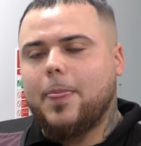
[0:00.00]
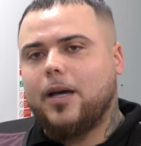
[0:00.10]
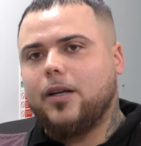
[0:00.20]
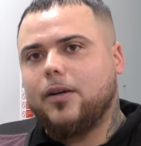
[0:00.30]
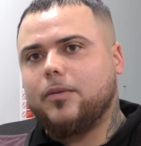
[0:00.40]

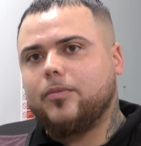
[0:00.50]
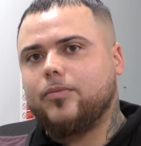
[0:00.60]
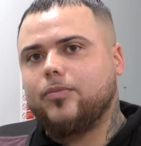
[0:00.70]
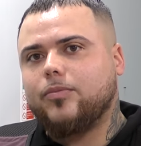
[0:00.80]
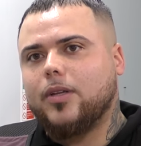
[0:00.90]
and
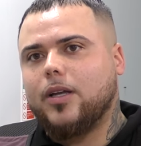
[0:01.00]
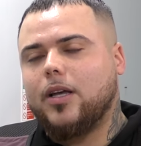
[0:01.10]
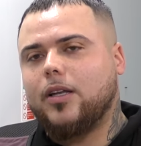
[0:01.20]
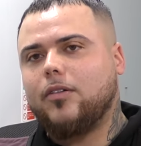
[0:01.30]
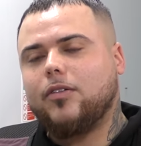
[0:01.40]
um,
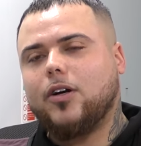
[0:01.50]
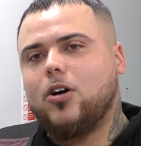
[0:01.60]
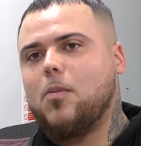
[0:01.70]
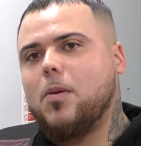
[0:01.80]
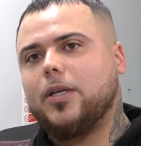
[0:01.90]
and then I
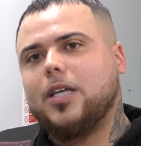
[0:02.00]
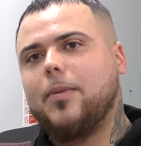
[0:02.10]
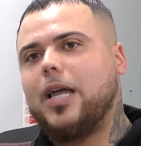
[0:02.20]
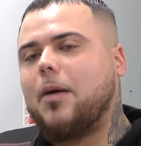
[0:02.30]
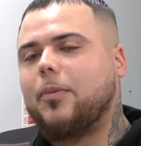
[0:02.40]
can't remember
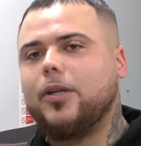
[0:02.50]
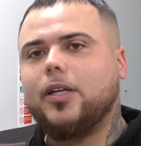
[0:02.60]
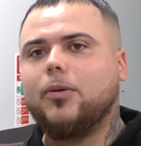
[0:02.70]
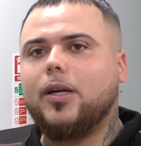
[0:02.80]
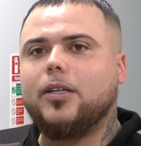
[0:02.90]
something happened
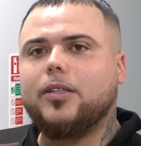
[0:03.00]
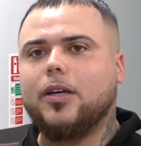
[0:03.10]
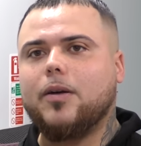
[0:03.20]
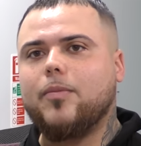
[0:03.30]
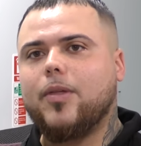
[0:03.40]
anyway.
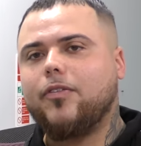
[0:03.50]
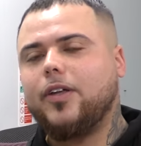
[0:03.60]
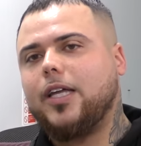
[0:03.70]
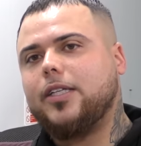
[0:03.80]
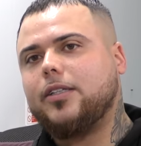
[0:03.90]
Um, I
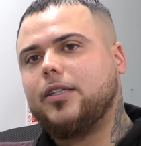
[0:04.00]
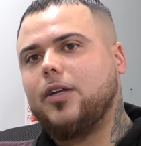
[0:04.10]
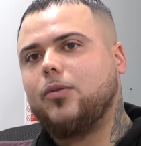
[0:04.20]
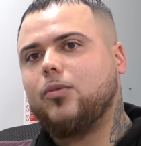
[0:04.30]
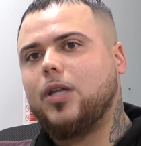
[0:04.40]
think they
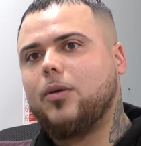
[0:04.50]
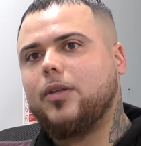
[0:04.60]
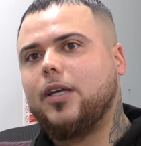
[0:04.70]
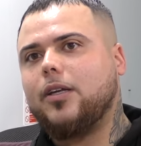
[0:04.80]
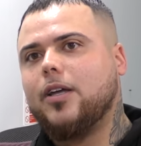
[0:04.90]
they they.
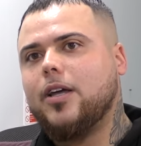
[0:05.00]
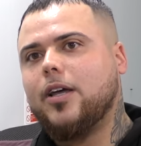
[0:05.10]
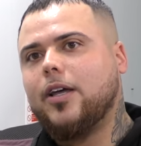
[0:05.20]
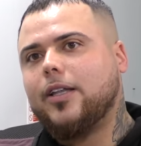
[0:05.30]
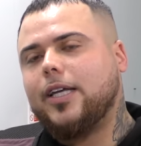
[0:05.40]
they
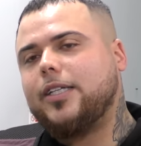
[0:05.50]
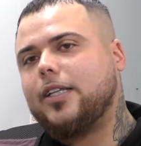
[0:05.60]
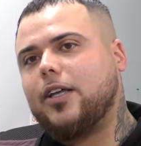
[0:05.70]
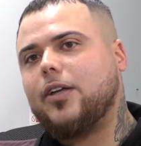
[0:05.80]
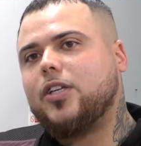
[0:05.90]
they
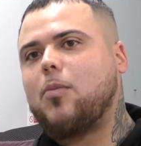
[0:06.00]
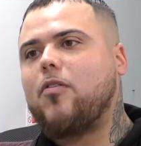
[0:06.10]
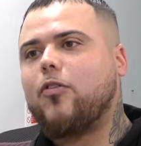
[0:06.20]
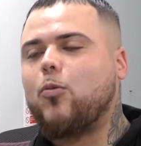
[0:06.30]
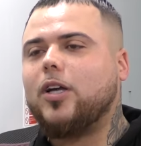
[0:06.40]
said that
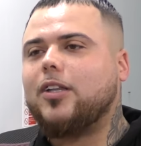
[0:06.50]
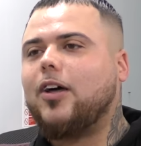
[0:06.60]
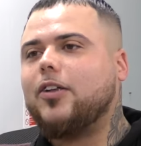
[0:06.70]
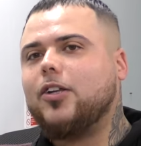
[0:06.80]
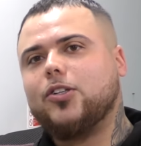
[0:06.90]
someone from West
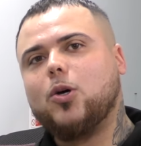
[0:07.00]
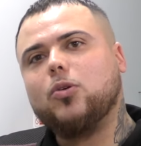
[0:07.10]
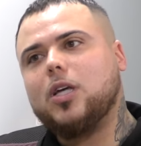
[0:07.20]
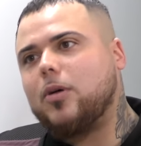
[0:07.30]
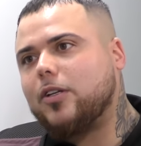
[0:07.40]
London had
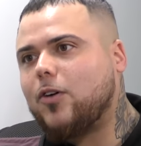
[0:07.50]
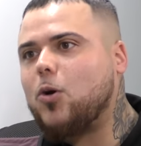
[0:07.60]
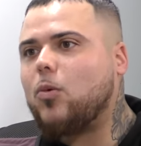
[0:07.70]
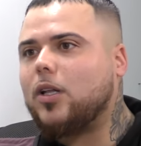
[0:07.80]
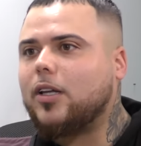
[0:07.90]
stole someone's
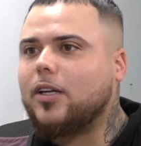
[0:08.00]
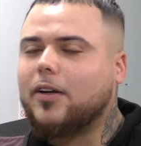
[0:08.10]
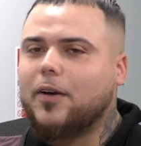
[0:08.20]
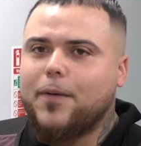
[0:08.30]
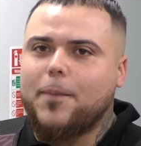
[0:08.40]
phone one day
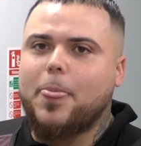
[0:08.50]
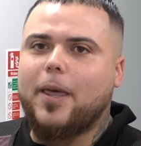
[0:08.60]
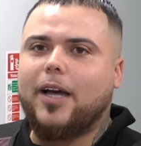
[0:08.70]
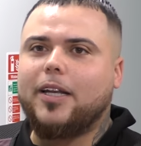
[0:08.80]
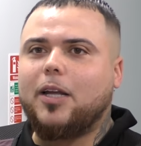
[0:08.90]

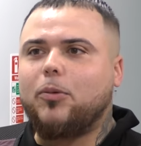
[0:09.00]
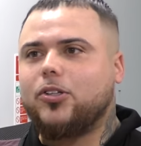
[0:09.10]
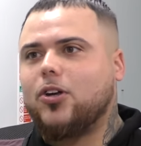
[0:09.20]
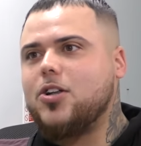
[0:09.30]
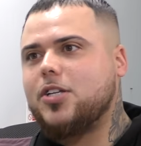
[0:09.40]
and that they were
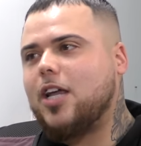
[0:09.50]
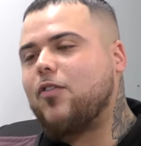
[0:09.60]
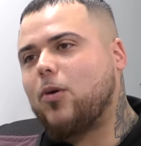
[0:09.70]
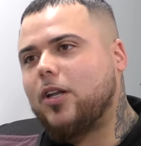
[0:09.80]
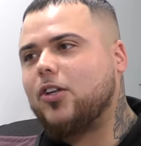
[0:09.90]
searching
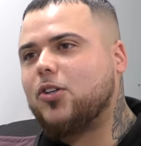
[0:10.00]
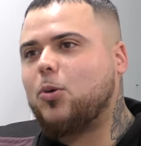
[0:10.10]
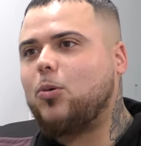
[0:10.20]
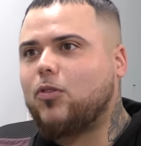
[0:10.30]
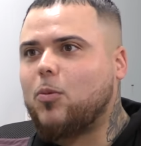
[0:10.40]
everyone in the
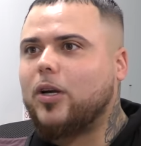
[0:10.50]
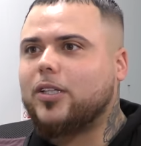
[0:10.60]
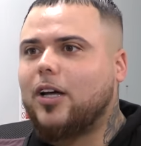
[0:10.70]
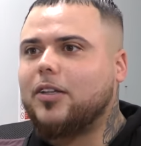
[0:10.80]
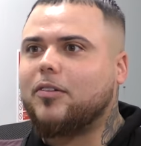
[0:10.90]
school from
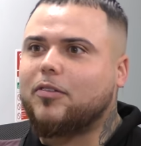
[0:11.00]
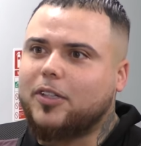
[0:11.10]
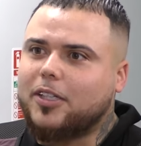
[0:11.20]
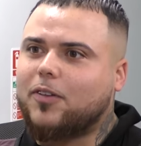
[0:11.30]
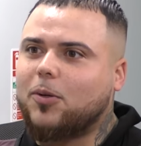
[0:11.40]
West London for
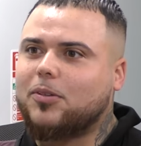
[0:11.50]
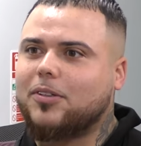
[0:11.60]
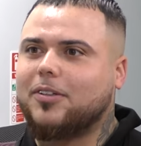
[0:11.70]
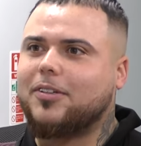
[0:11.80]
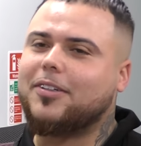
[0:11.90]
this phone.
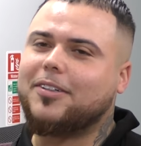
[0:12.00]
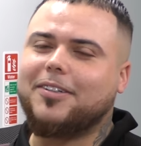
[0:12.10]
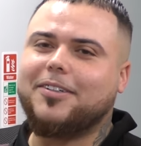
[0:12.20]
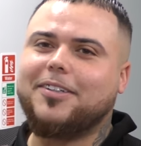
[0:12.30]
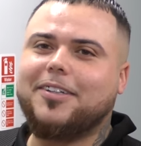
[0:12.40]

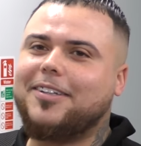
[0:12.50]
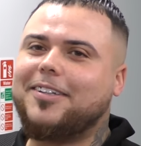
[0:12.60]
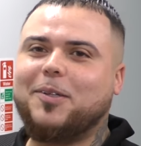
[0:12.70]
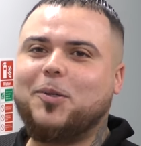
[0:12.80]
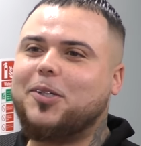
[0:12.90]
And I
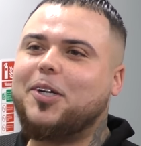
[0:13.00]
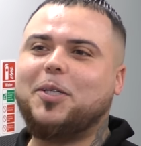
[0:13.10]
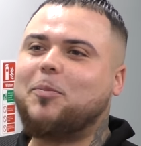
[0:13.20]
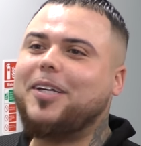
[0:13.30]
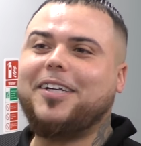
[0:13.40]
said, not
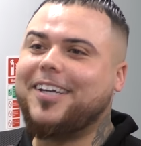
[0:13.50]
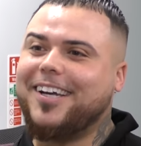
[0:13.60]
searching me,